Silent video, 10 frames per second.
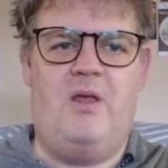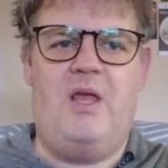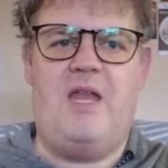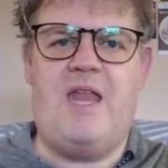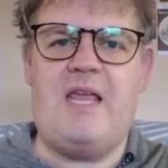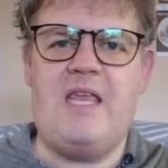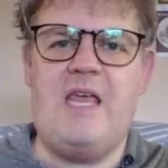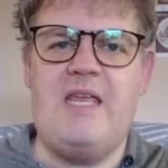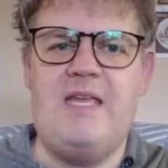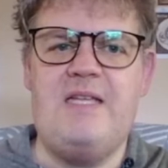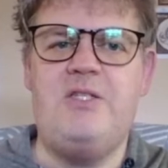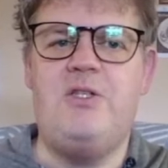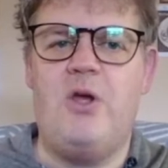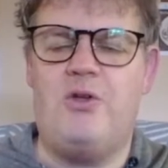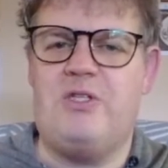Nakia is
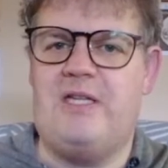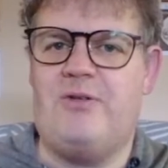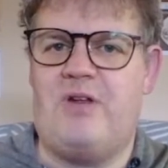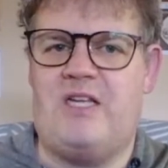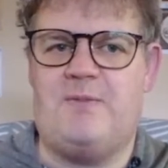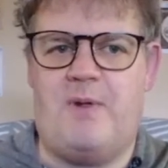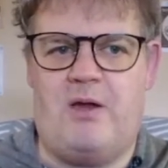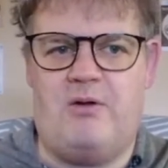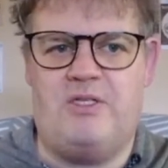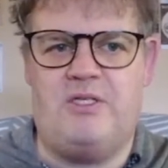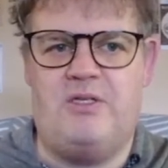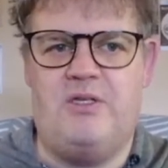ghostly transparent.